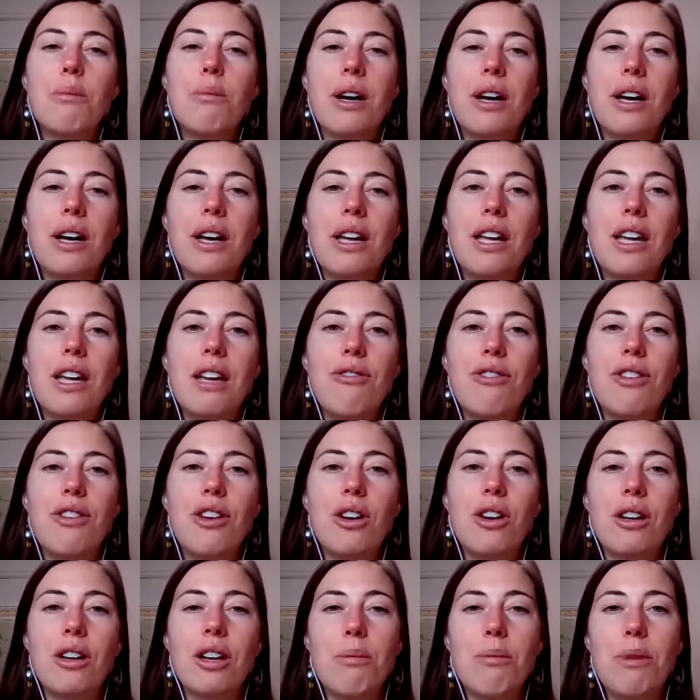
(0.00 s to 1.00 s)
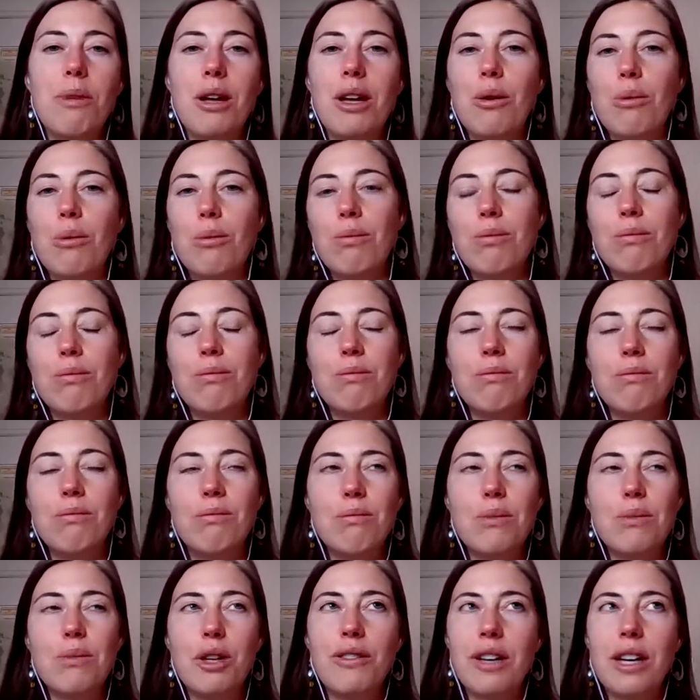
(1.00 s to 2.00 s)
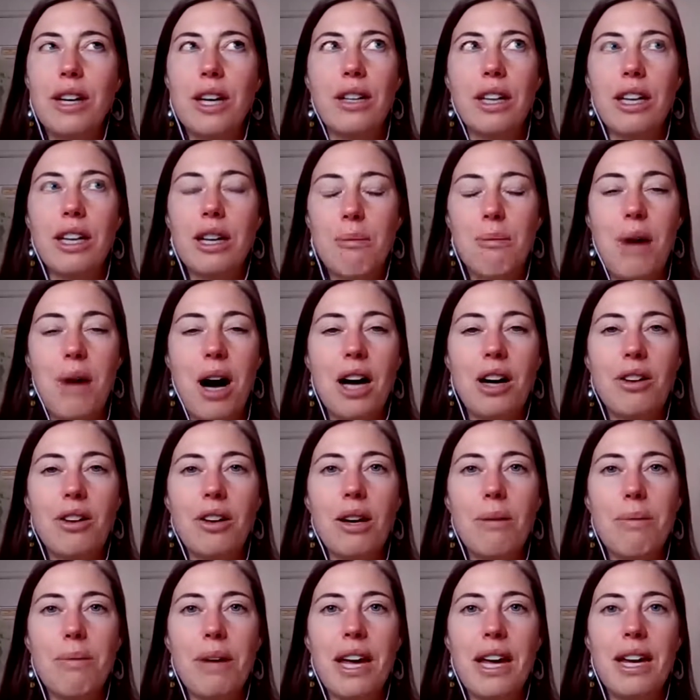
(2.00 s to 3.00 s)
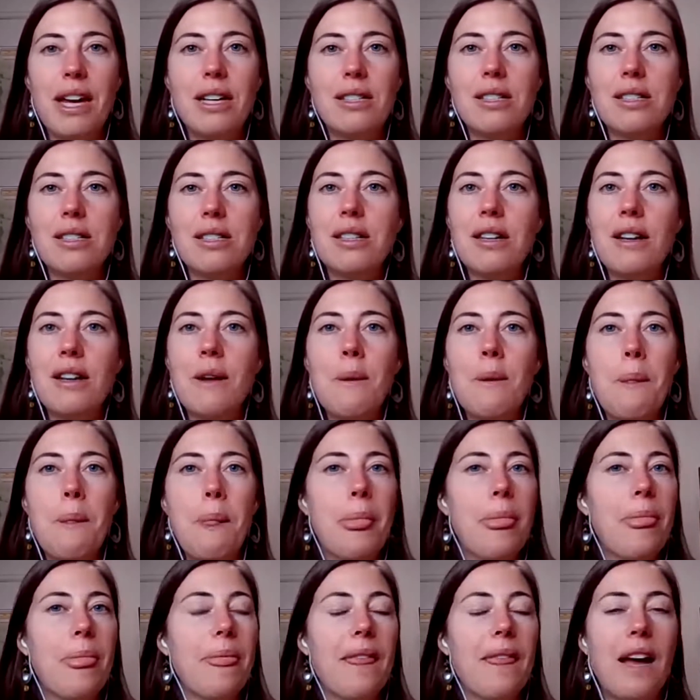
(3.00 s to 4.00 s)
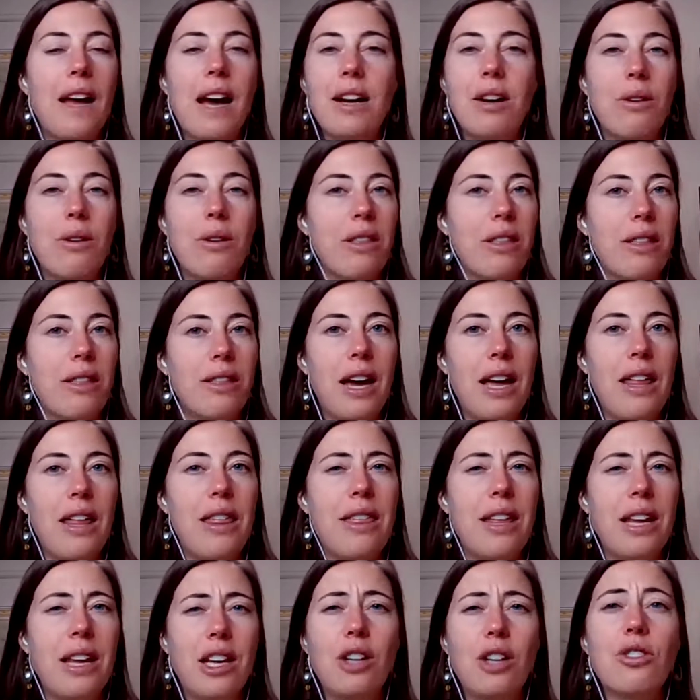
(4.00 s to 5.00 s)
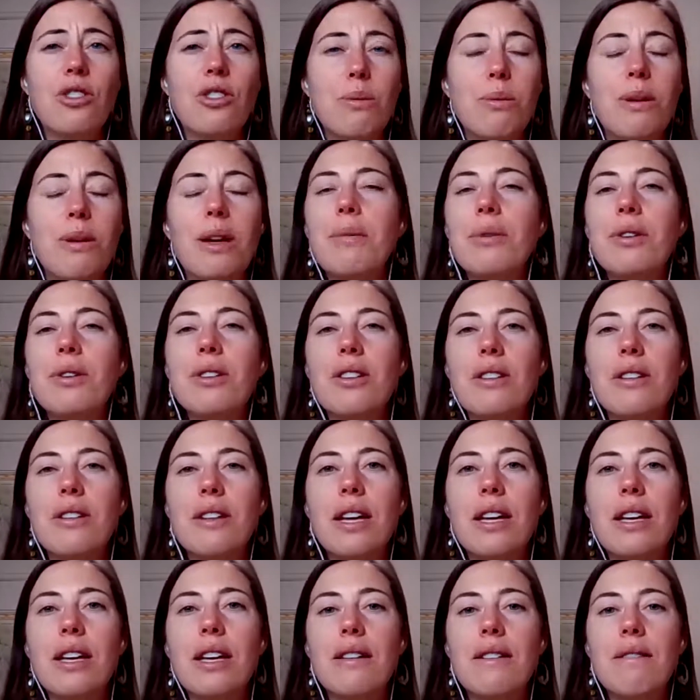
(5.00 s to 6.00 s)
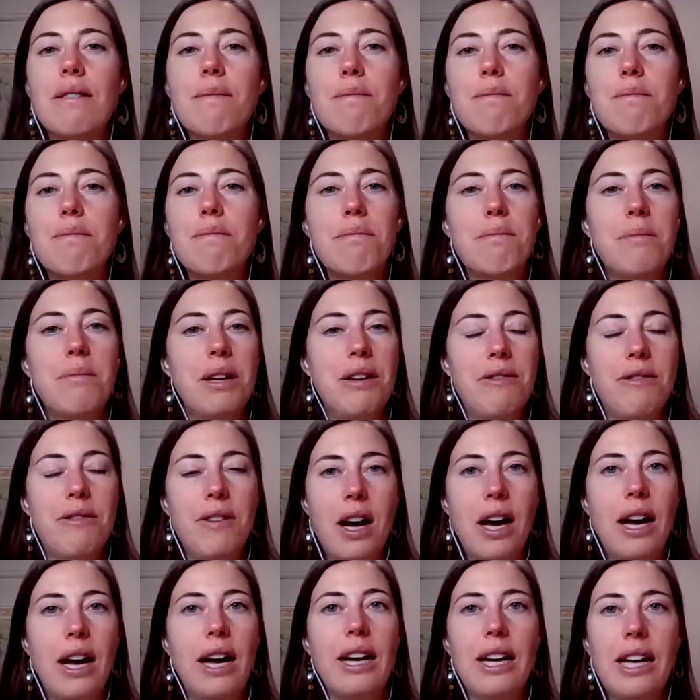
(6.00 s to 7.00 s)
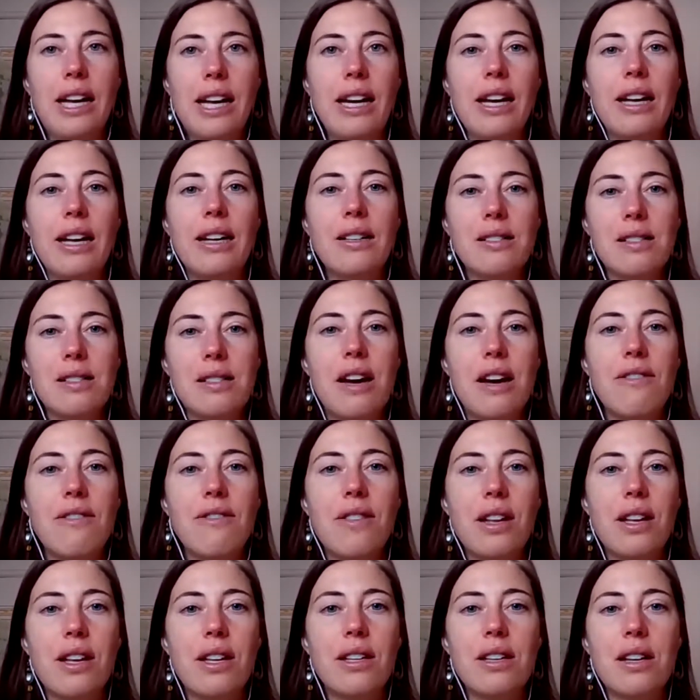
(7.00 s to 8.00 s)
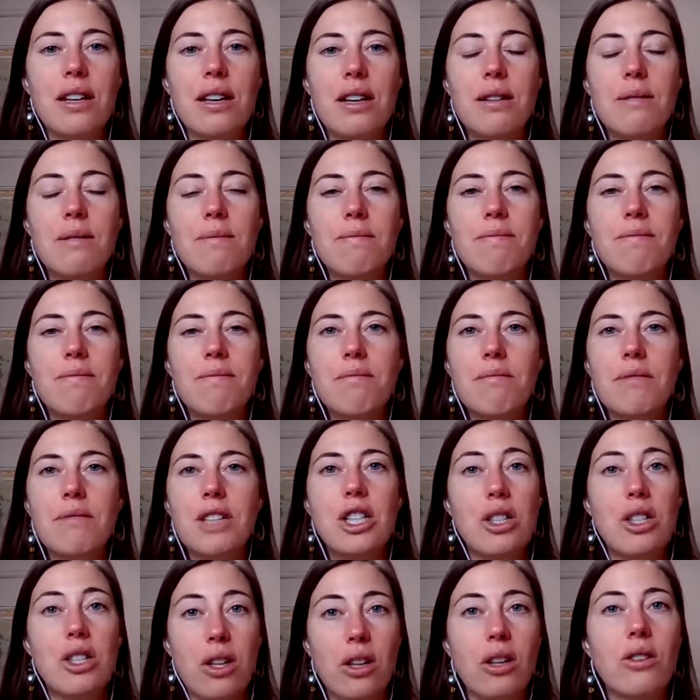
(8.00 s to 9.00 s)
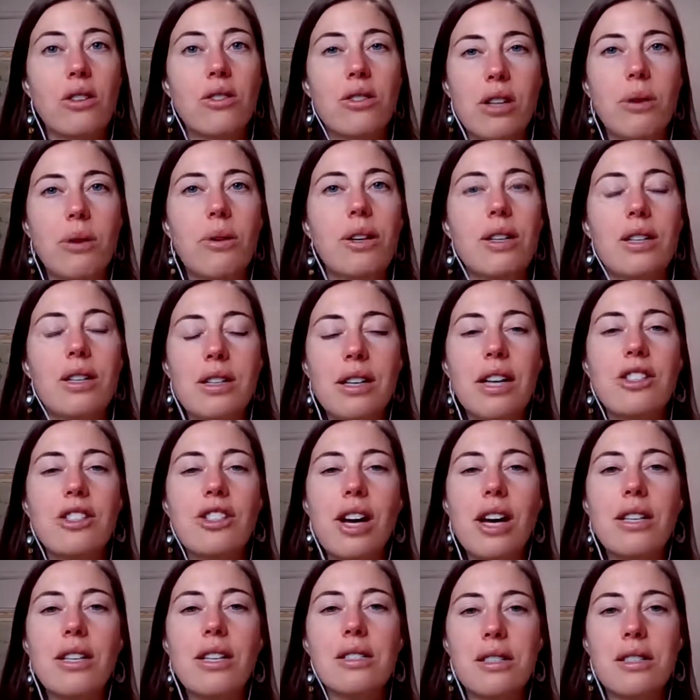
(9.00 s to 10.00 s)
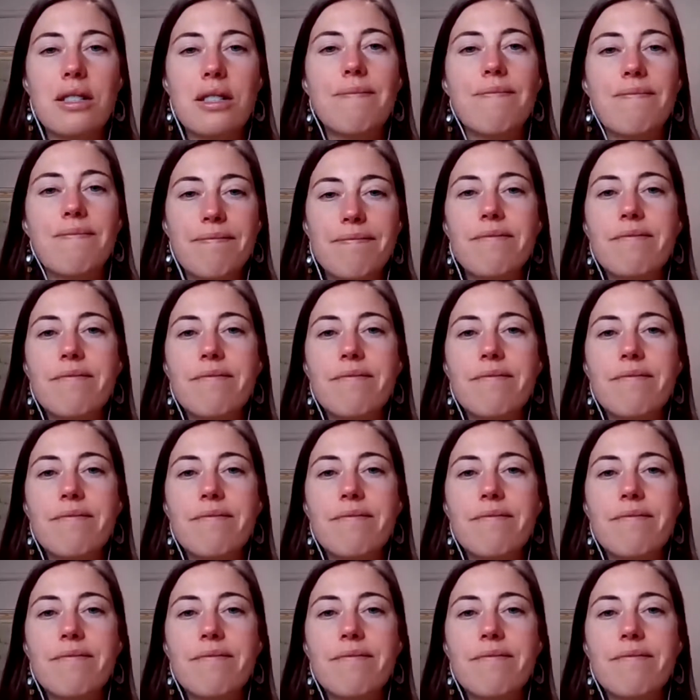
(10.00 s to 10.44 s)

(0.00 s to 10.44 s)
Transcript: But if you're going to be moving at like a moderate pace, I don't, I think you should be able to like be fine eating stuff that um, is a little slower to digest.